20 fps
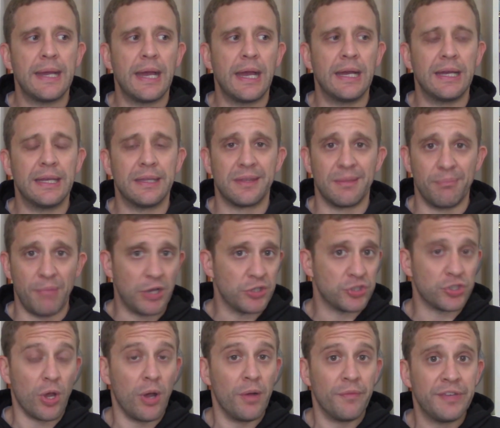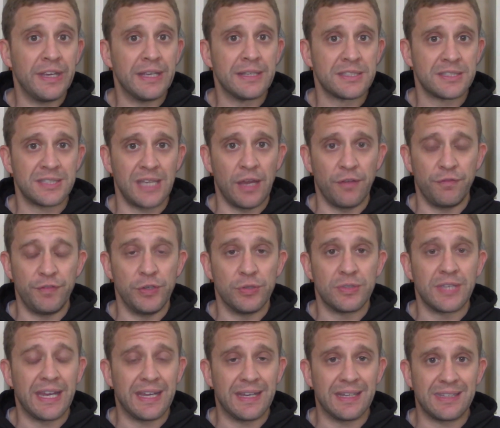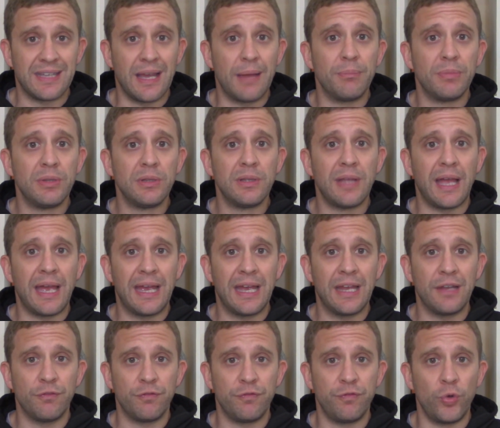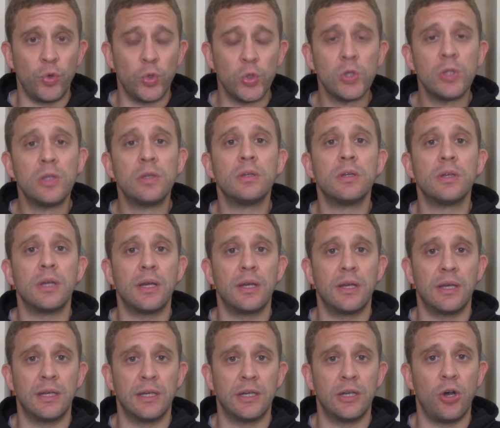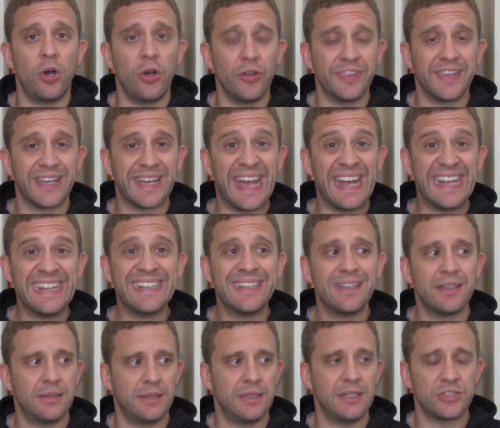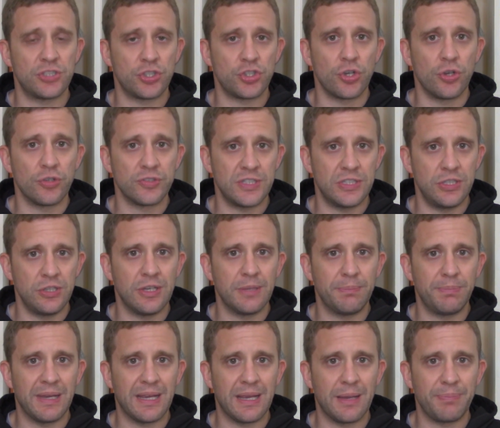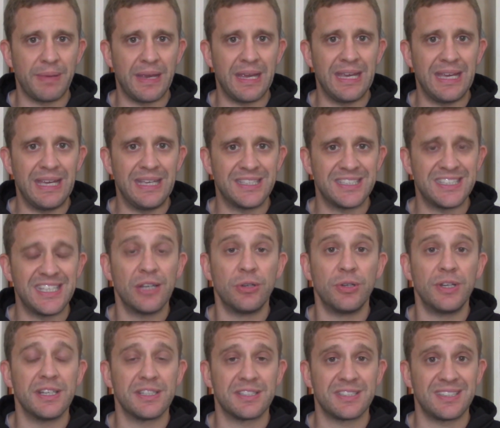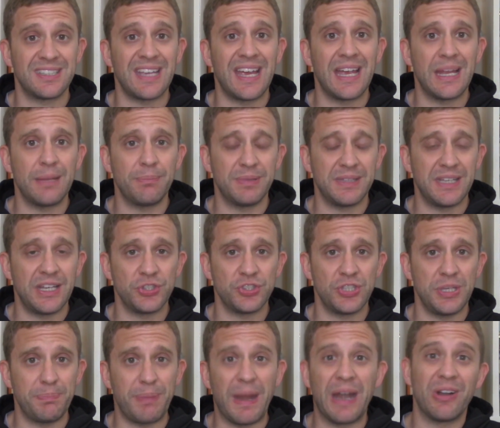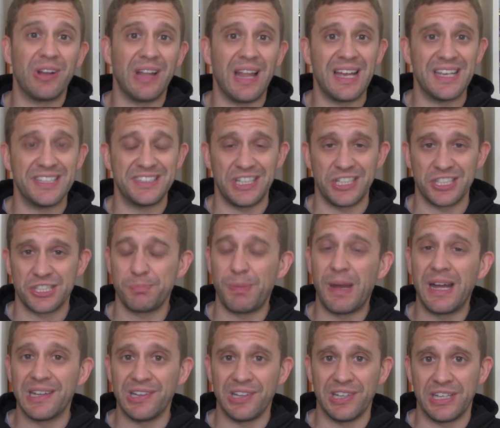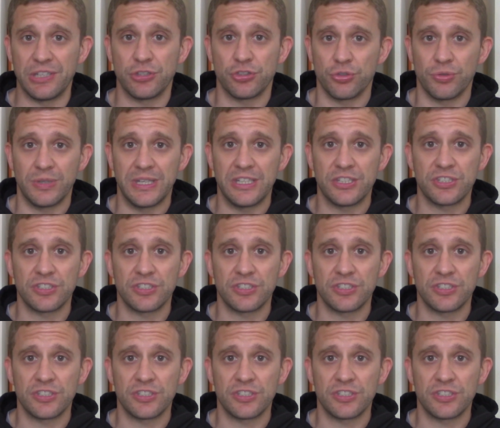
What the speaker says: The most obvious, if you take a tumble and fall on the gun, there's a chance that you could pick up a serious and potentially paralyzing spinal injury.